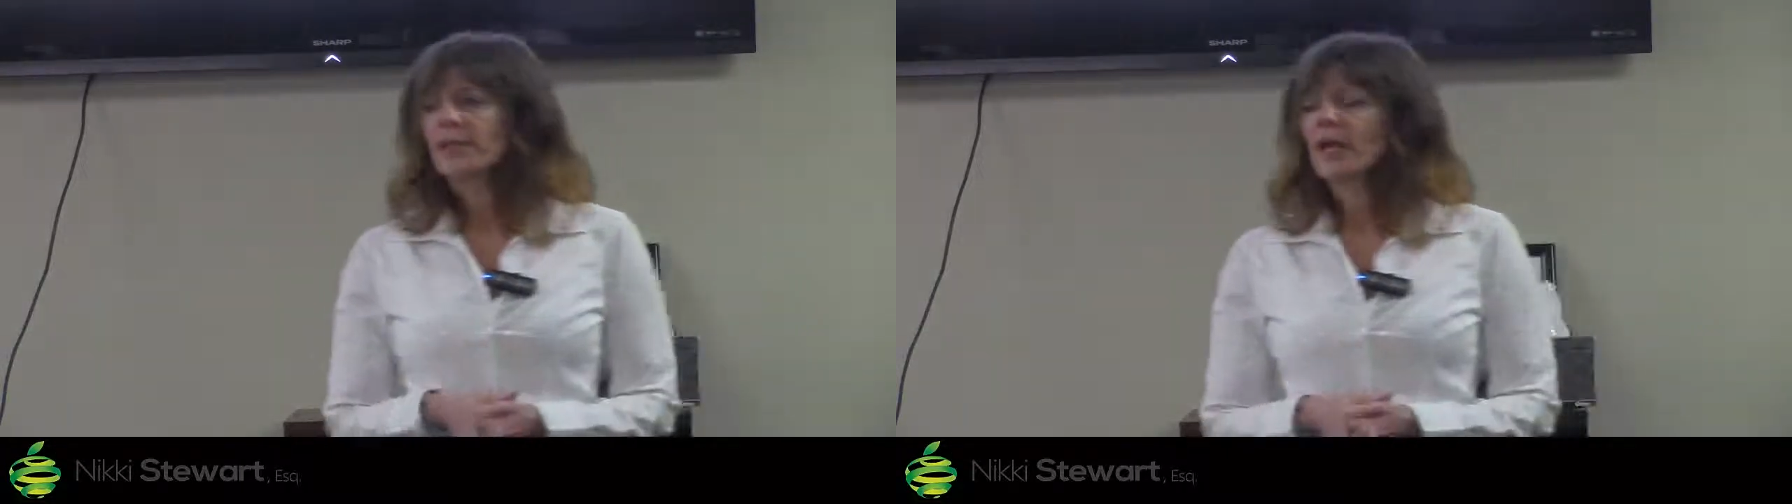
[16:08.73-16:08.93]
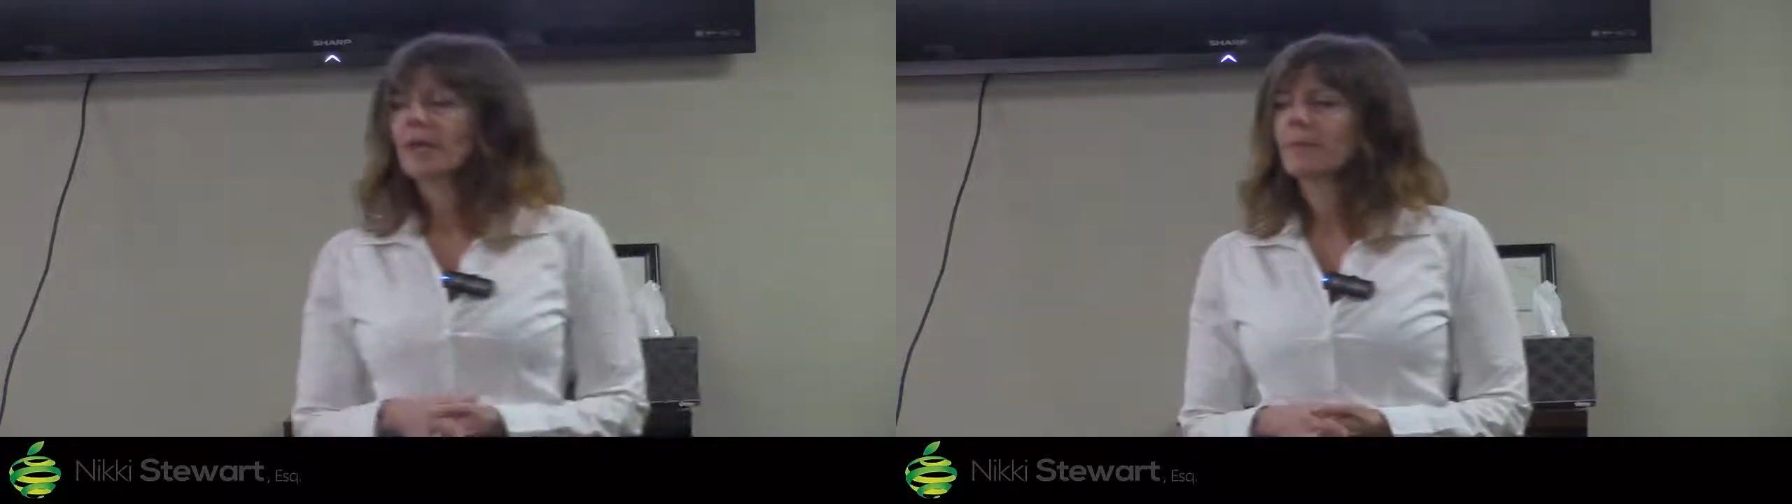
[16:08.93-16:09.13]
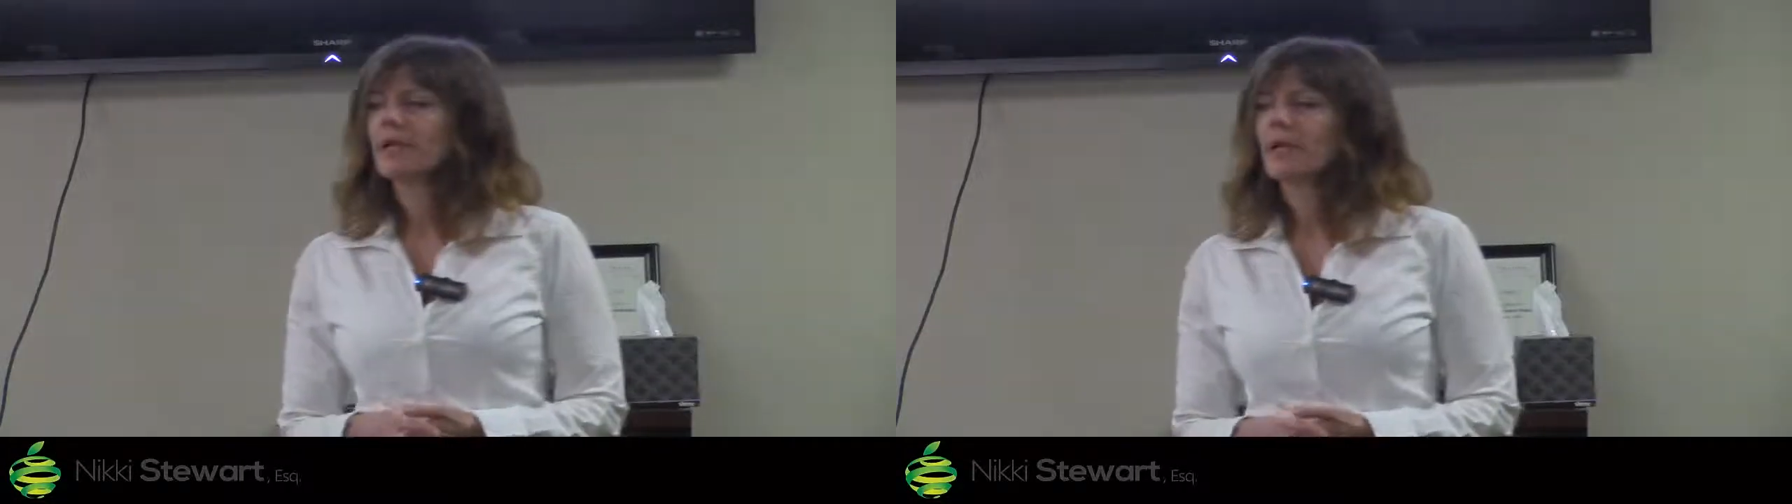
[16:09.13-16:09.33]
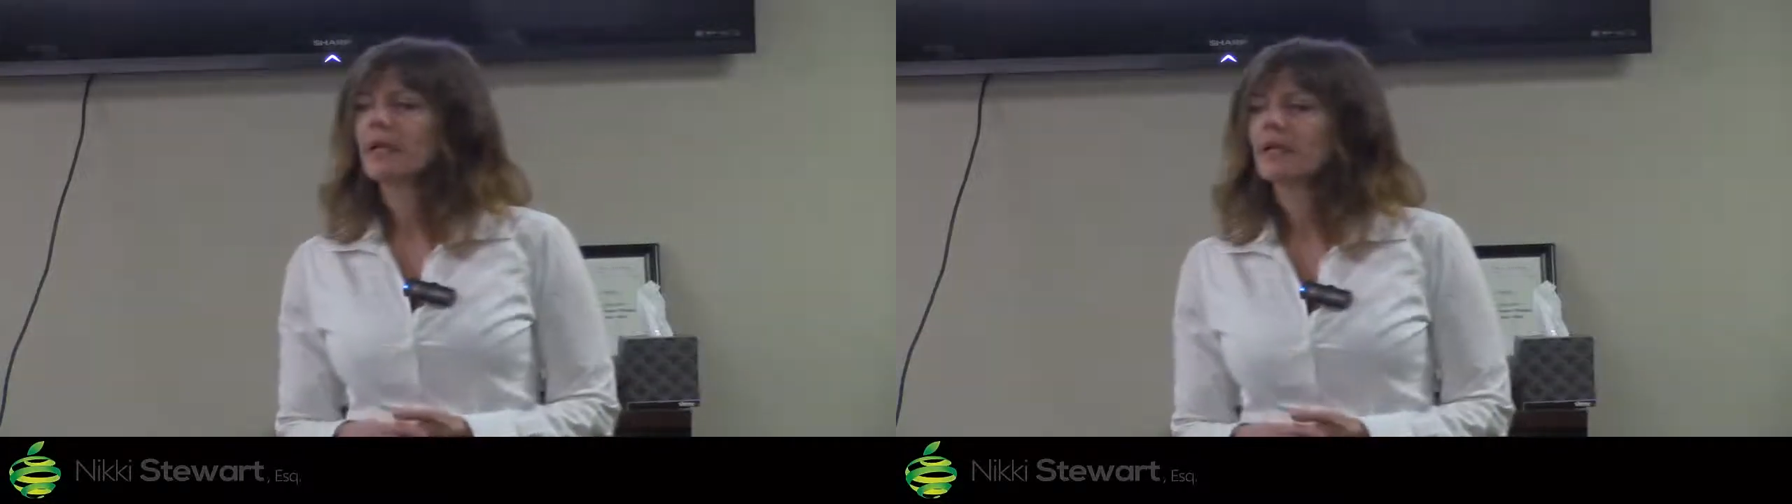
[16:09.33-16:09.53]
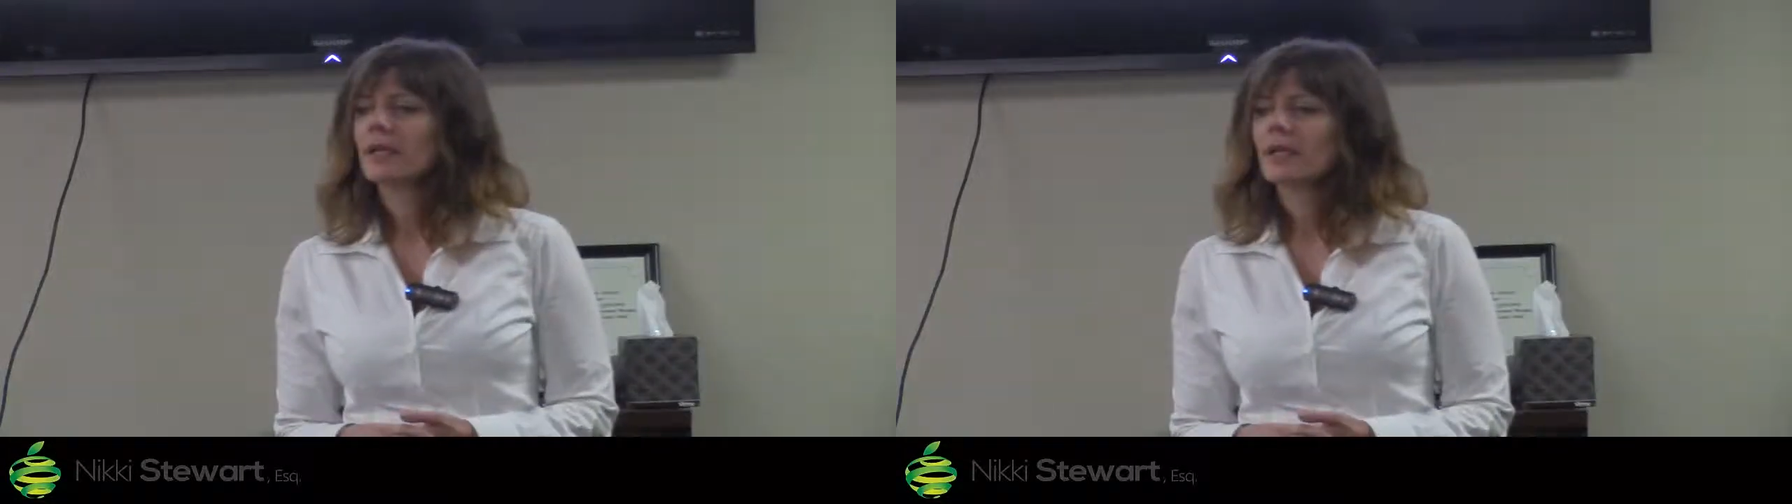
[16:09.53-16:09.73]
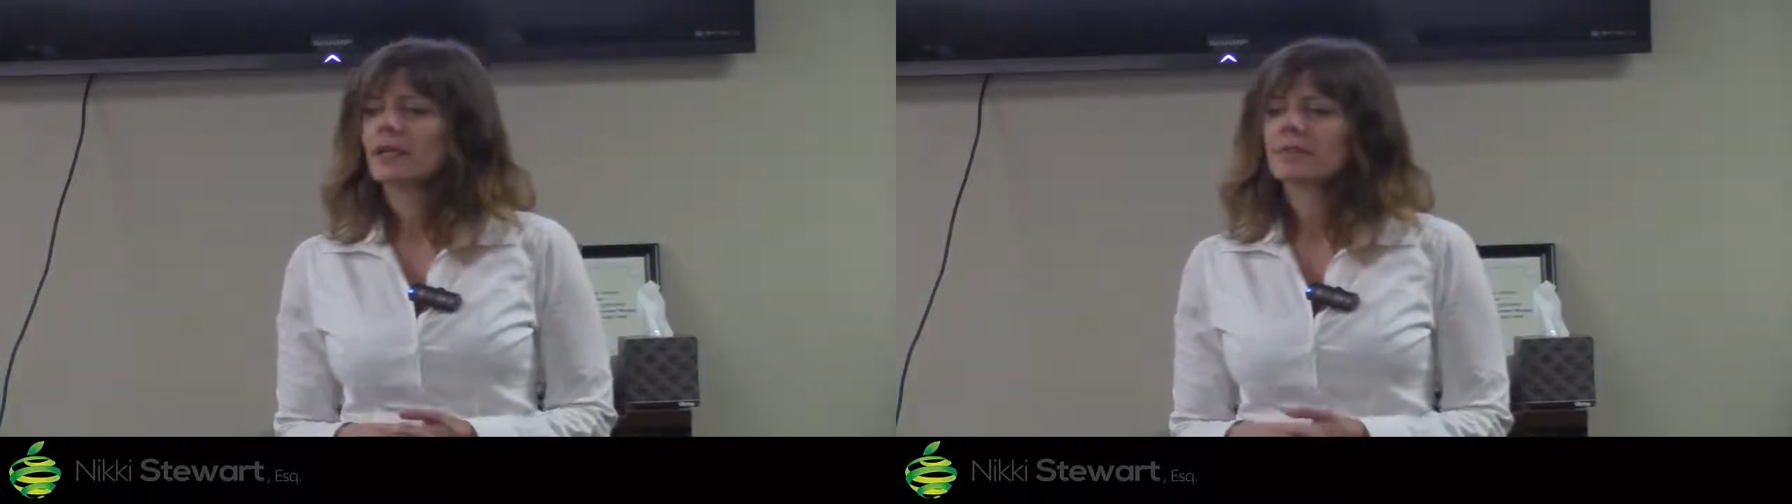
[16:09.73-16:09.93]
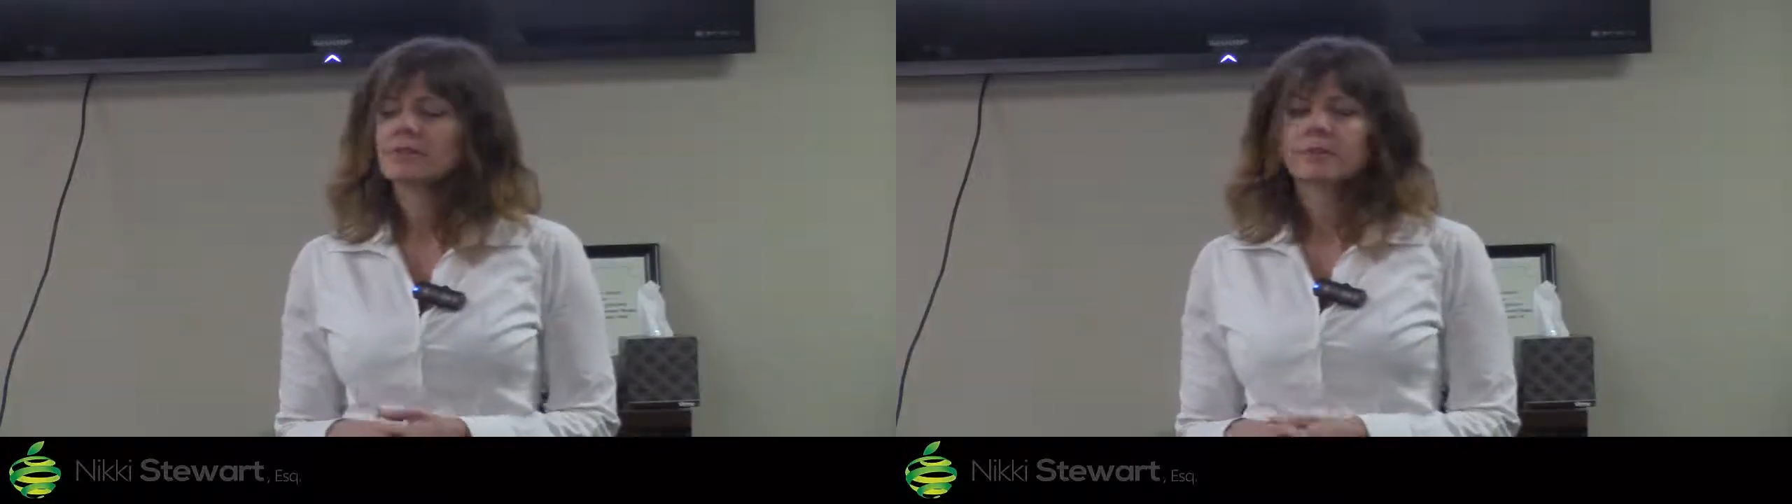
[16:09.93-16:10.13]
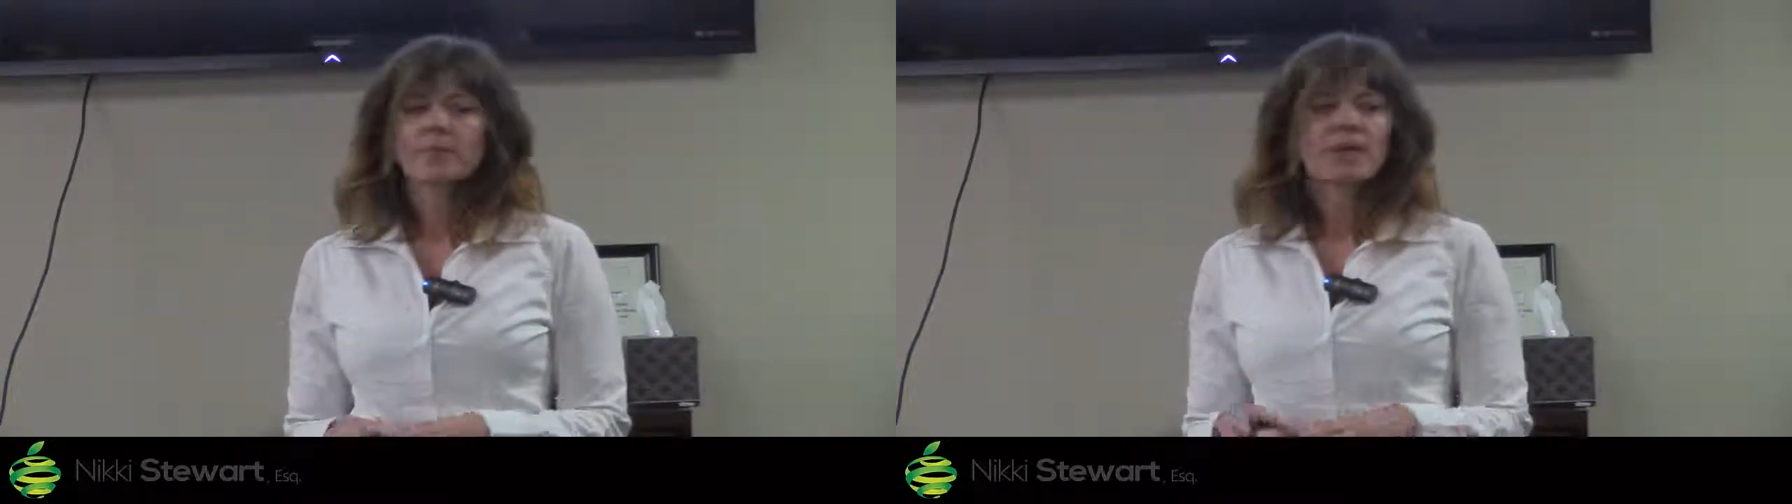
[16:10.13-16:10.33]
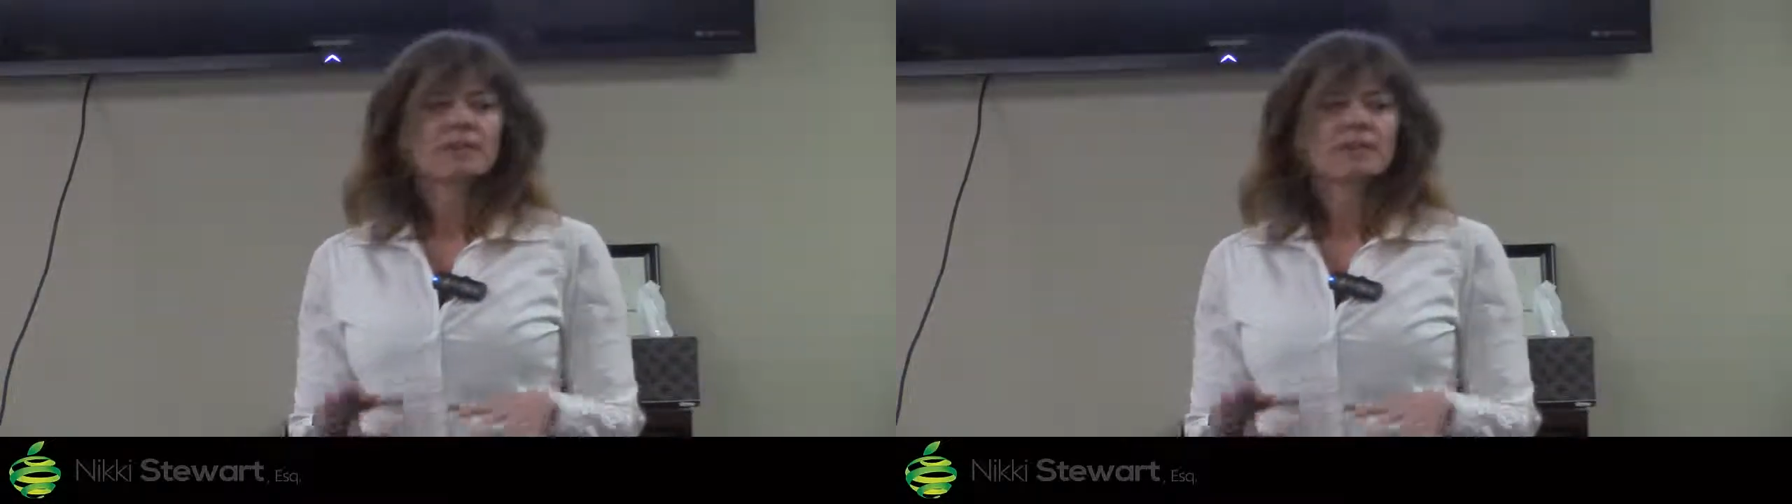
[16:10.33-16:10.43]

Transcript: been happening is